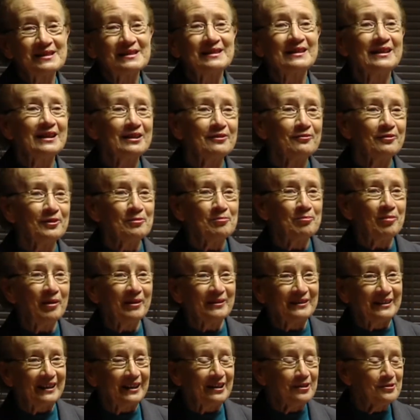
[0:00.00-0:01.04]
to live in
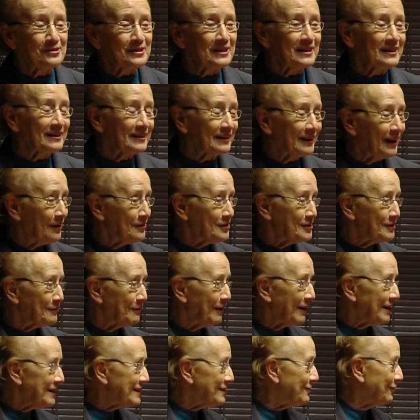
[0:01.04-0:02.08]
Bunclody in County
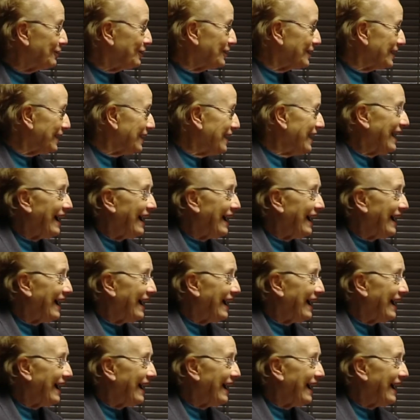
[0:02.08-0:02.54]
Wexford,